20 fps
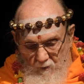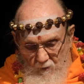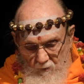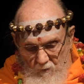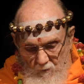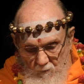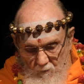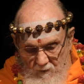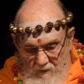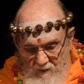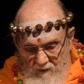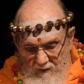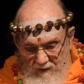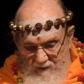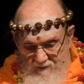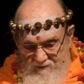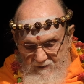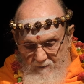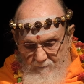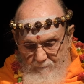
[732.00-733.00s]

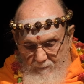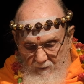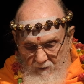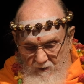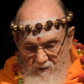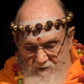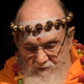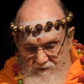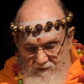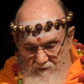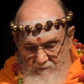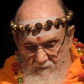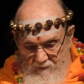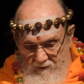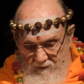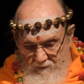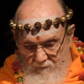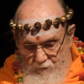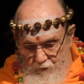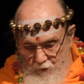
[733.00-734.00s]
Realizing Parashiva
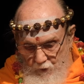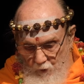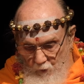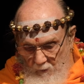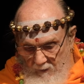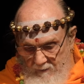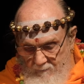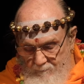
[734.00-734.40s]
gives you great